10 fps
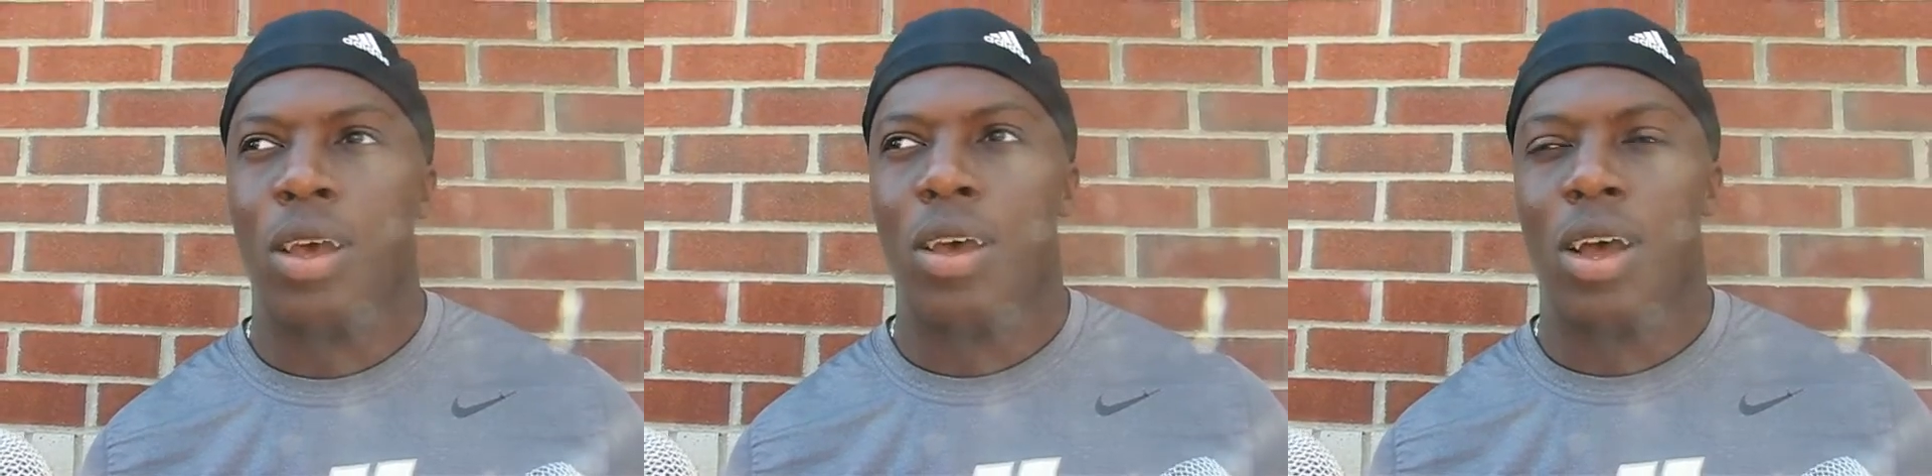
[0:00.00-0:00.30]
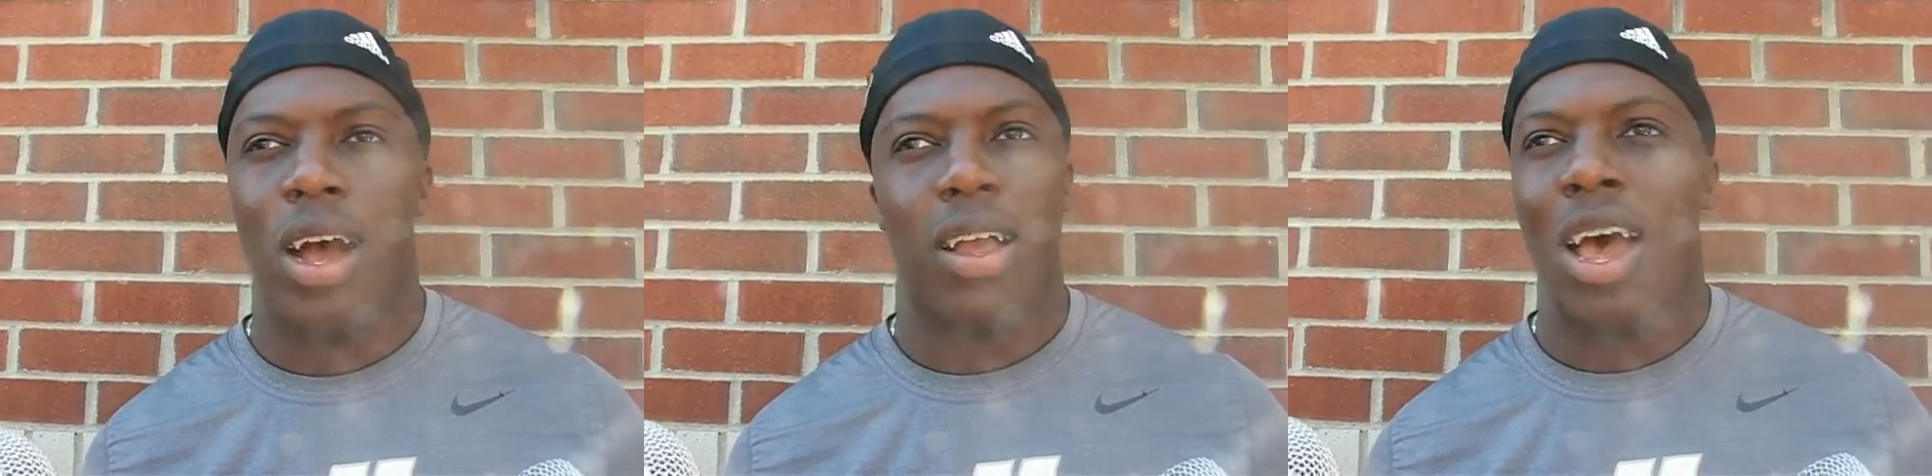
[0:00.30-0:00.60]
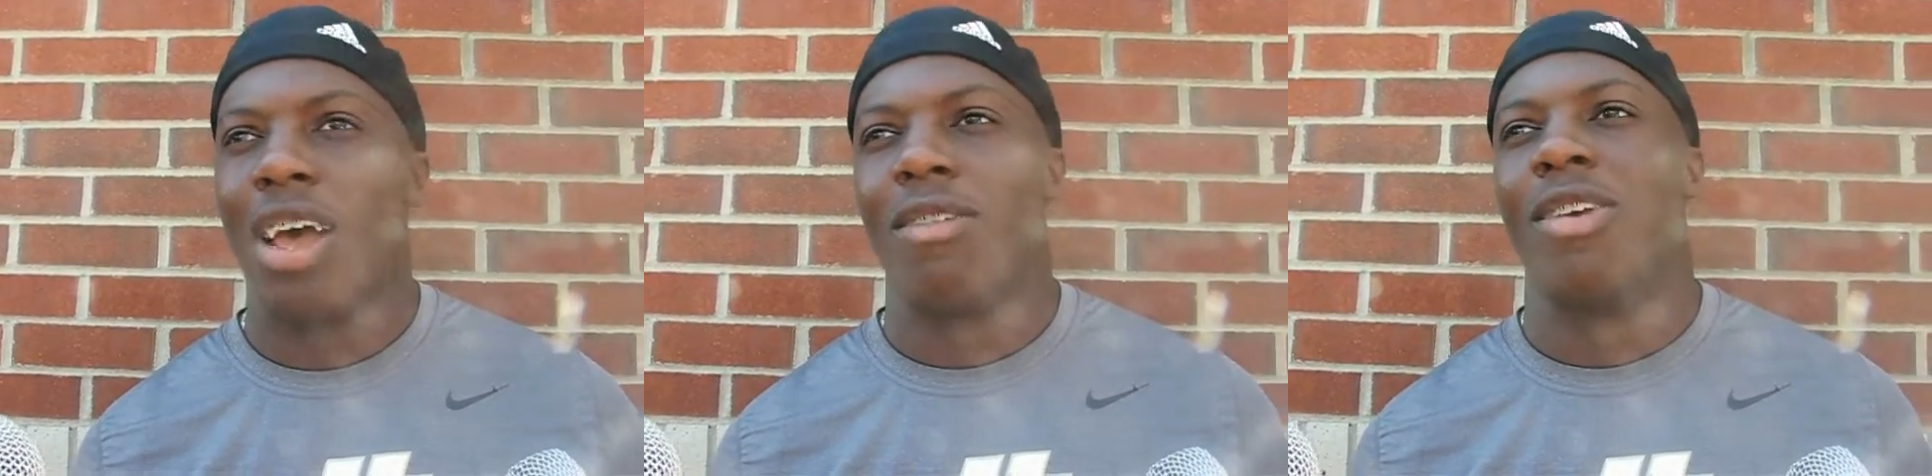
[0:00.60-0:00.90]
I
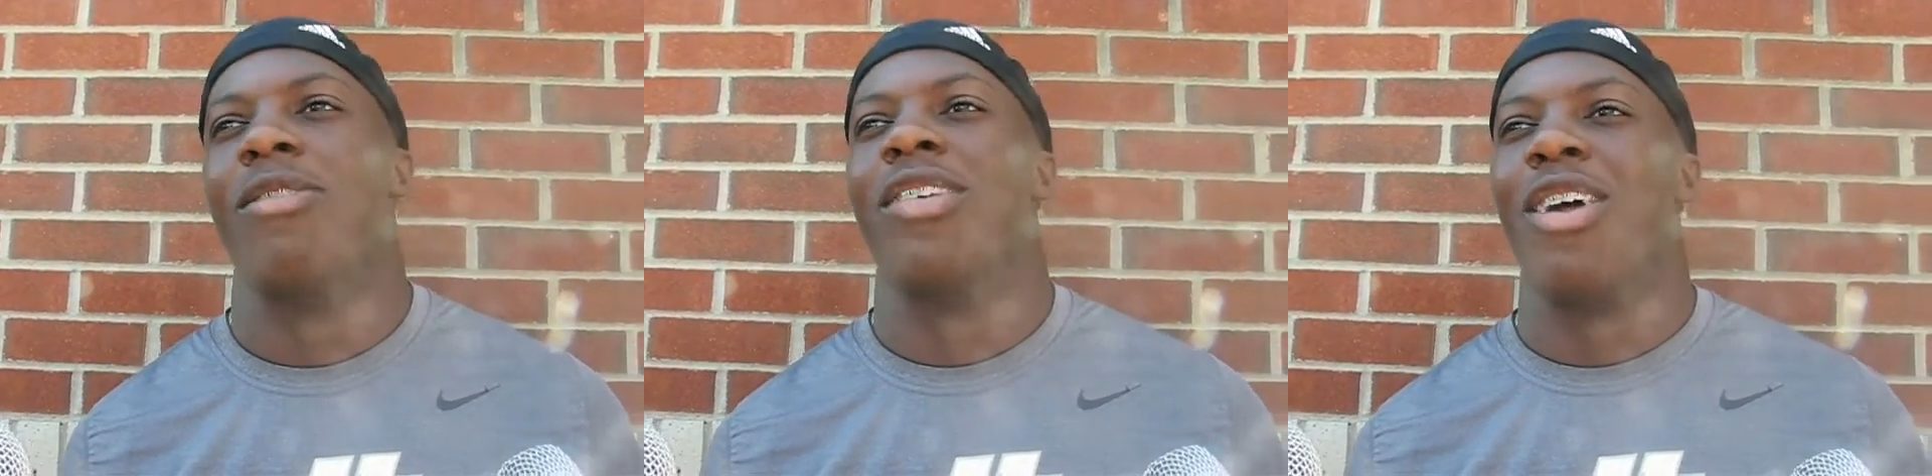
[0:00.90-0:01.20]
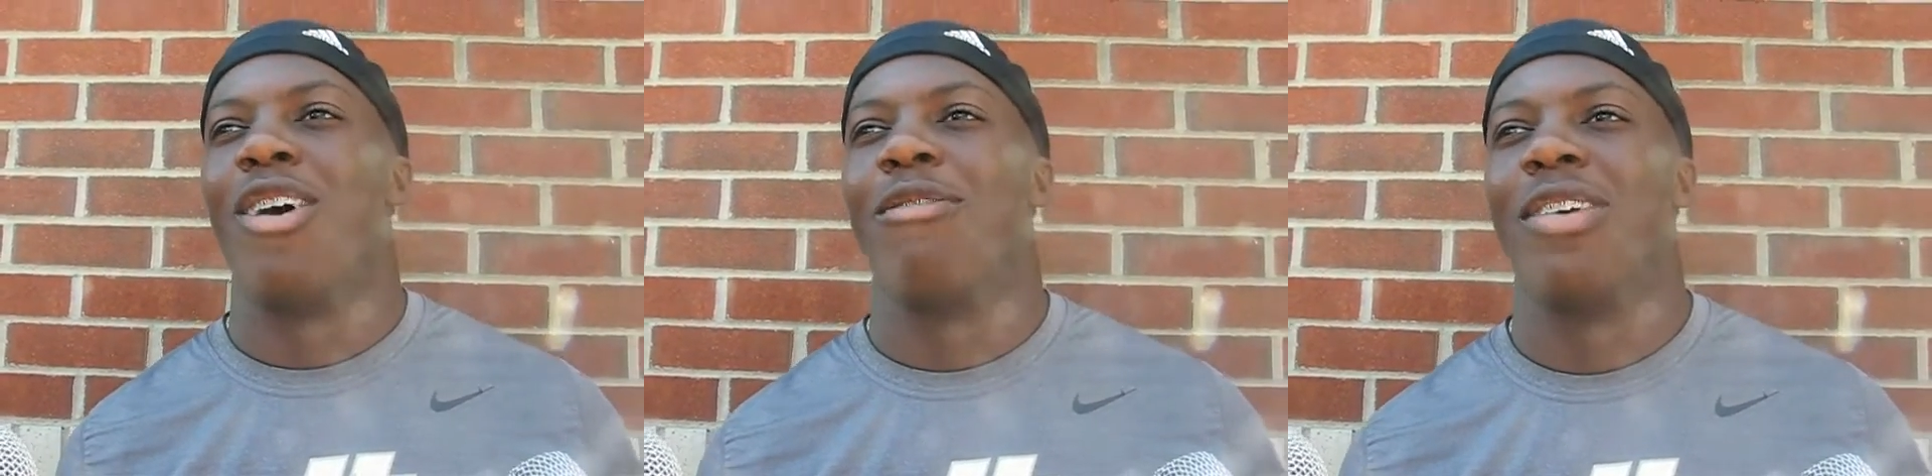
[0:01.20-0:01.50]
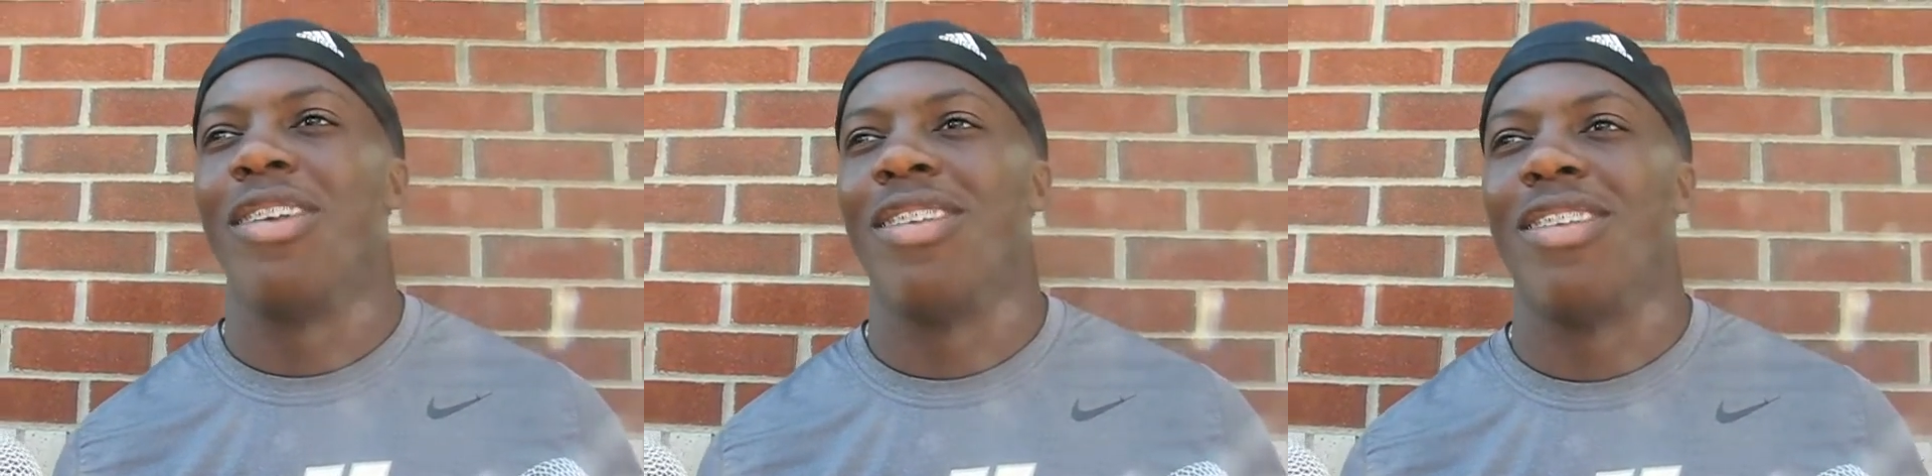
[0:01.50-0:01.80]
have to give it to the
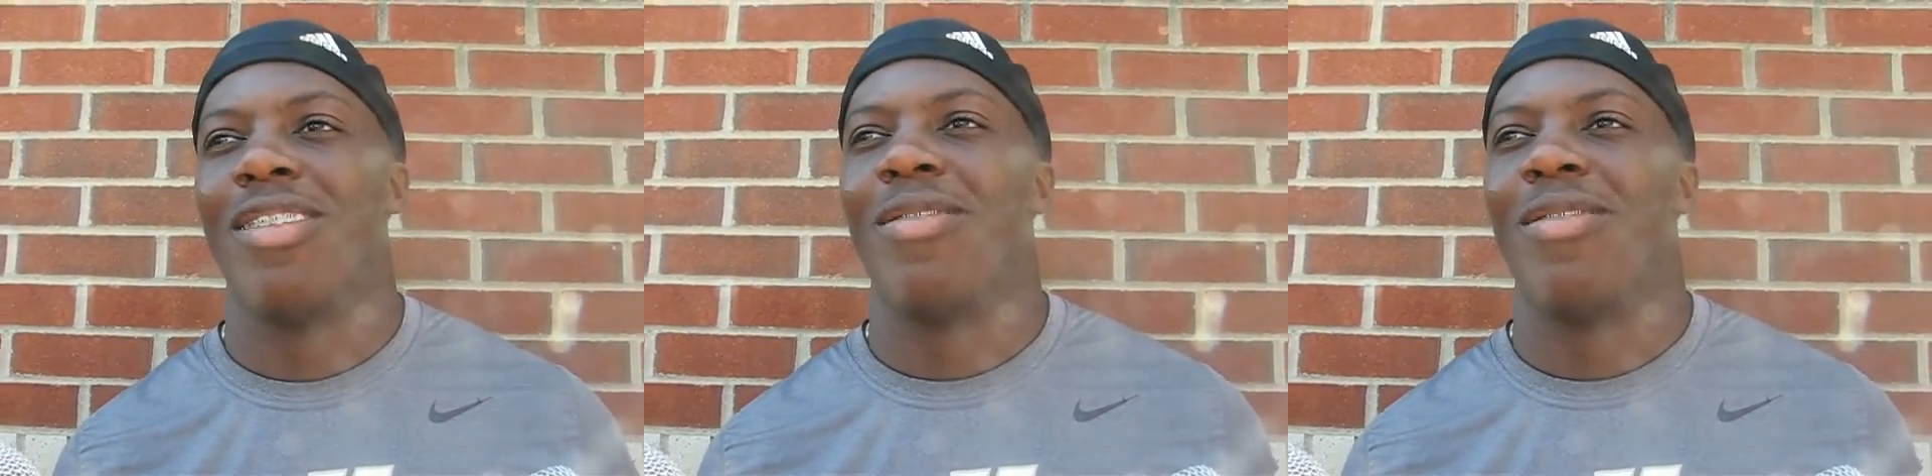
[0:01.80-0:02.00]
offense.